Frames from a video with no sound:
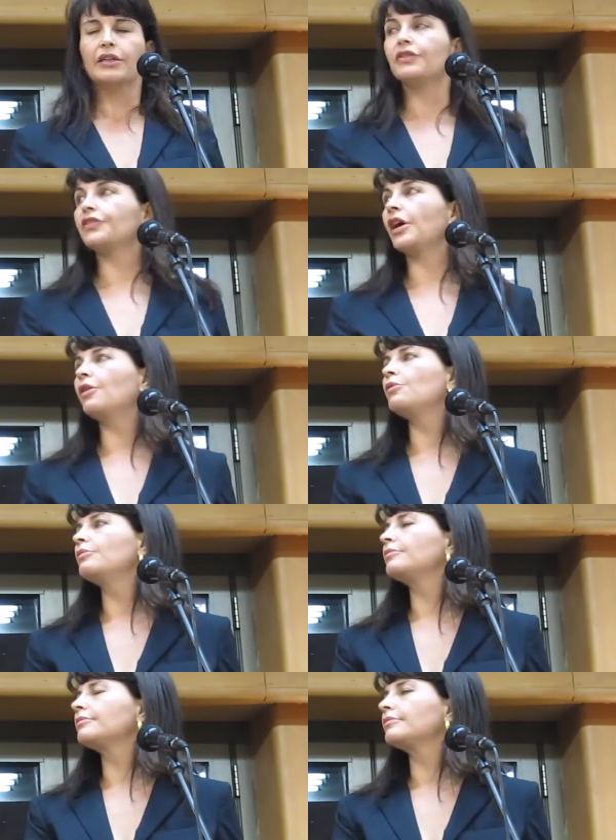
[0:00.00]

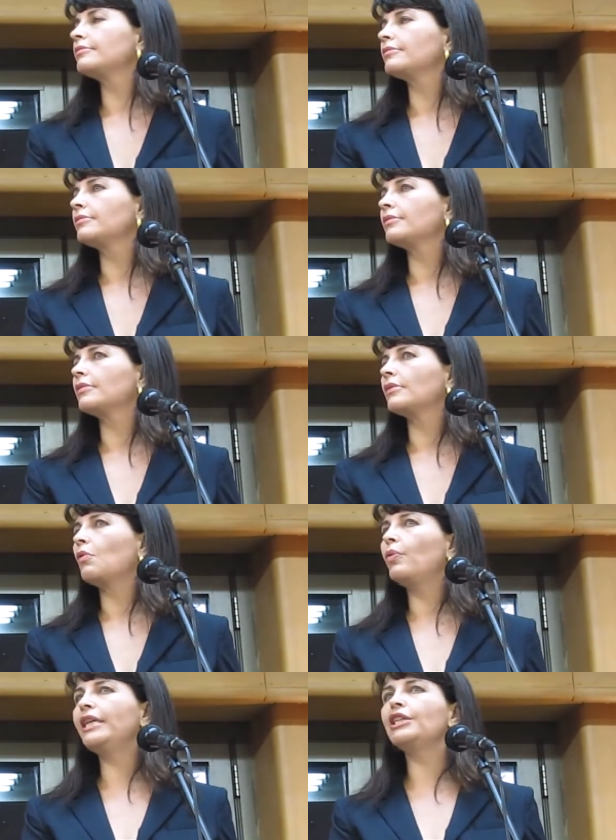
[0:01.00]
So,
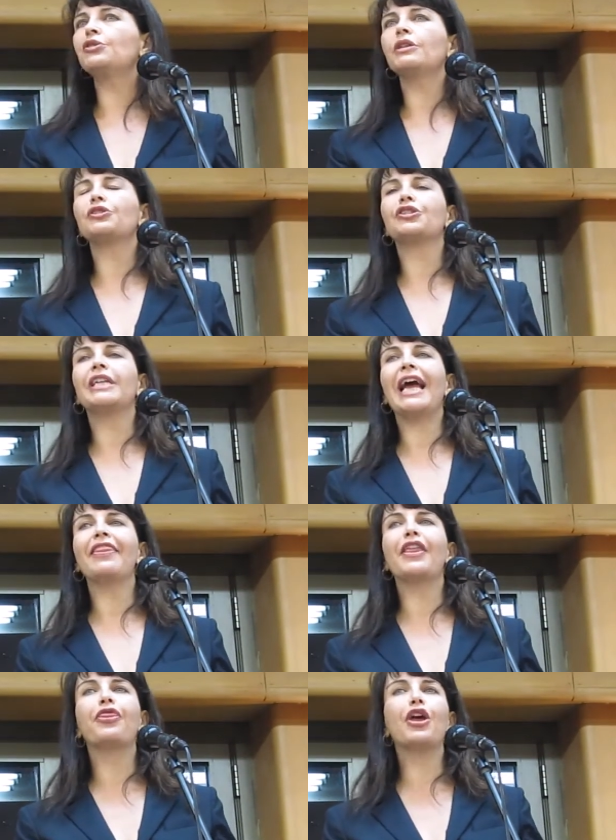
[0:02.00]
we need to
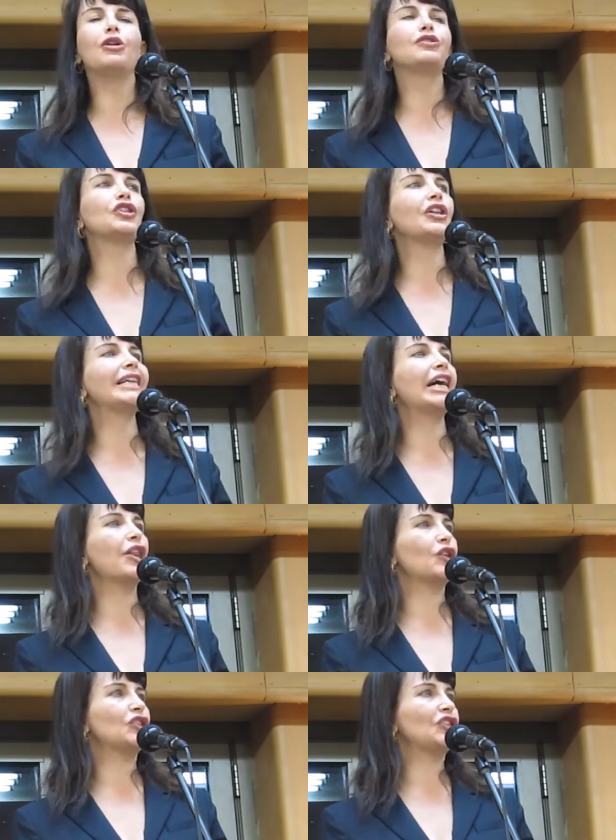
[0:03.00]
understand that those on the
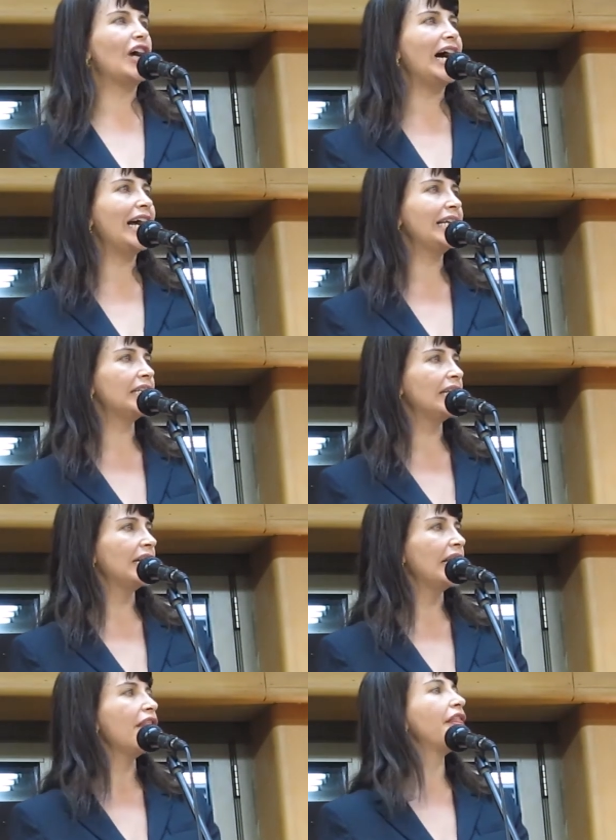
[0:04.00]
other side,
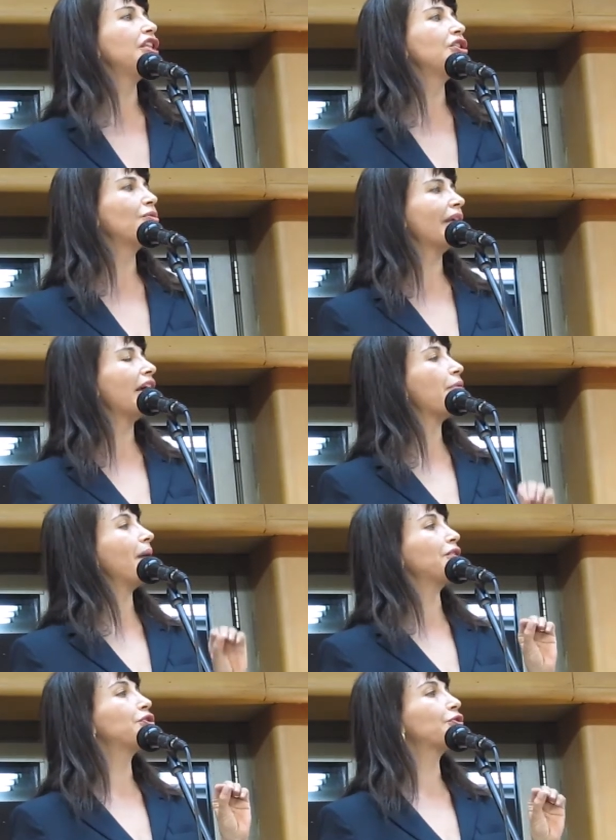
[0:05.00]
they don't care
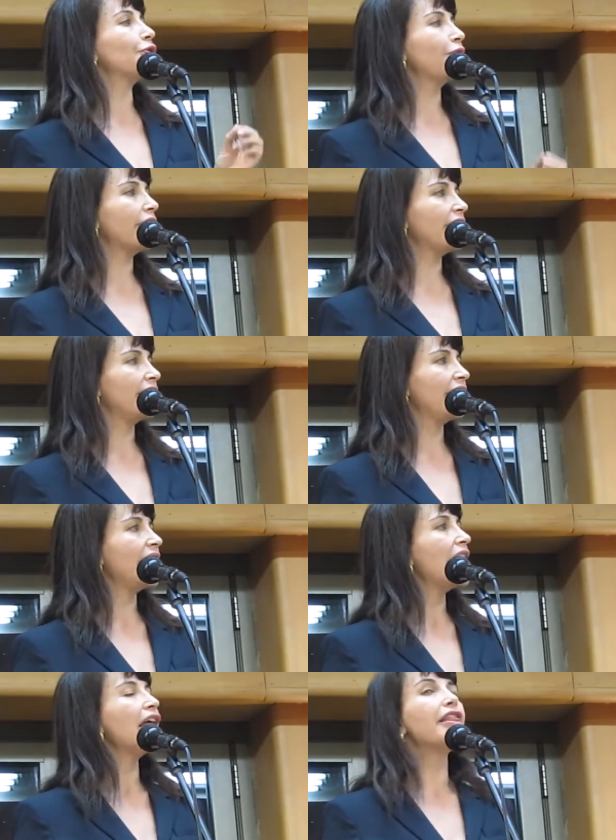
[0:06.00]
about truth,
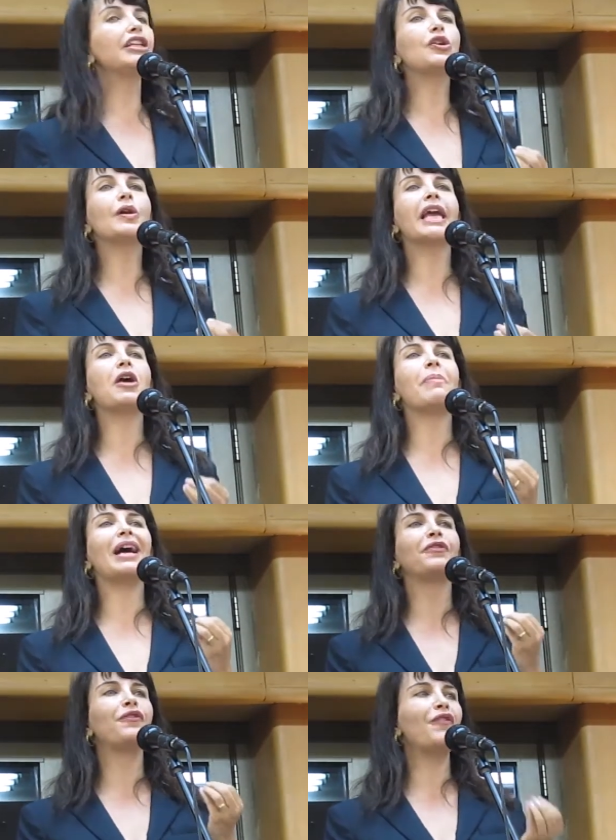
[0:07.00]
they don't care
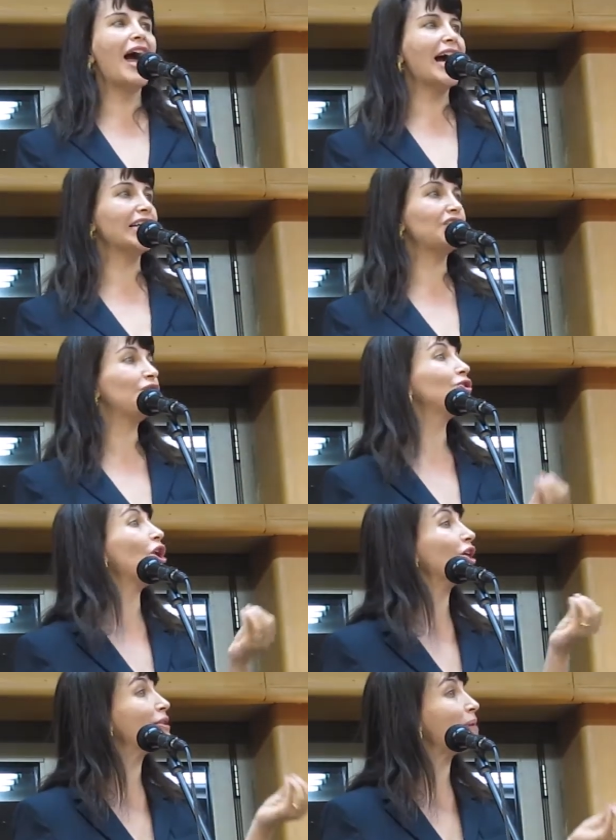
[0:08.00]
about facts. You
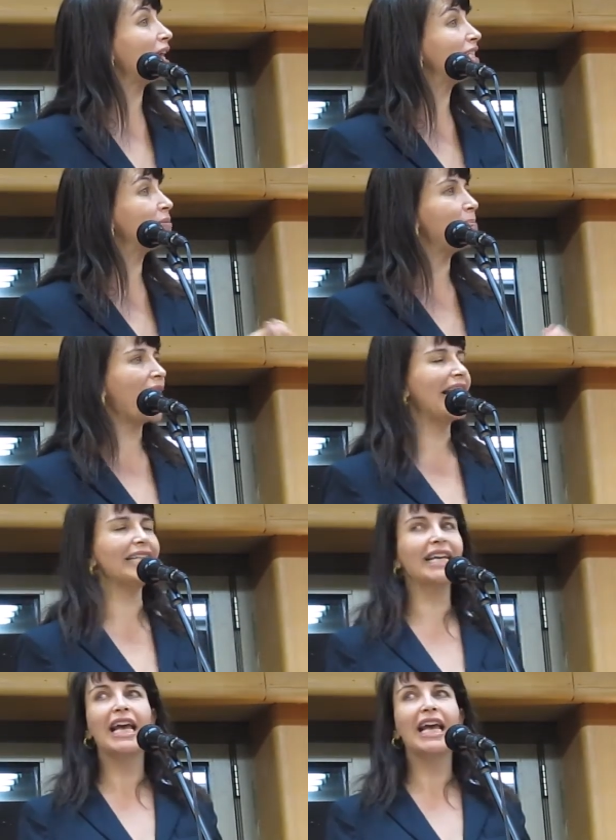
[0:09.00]
talked about a debate.